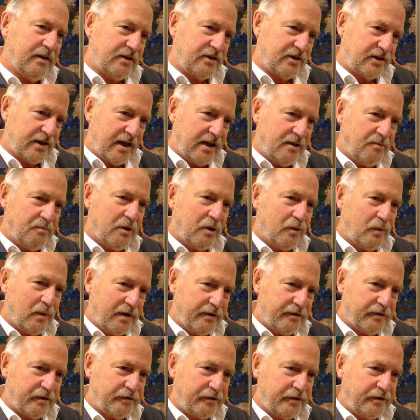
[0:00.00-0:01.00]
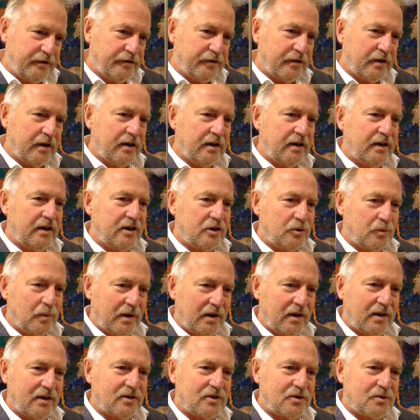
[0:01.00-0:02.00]
signed by UEFA FIFA, as
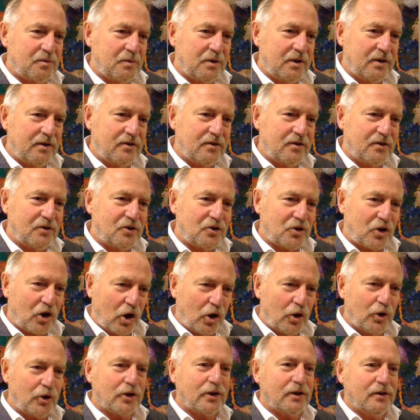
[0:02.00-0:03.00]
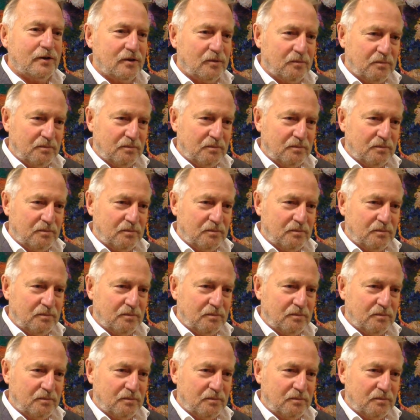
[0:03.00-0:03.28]
well as with Schröder, the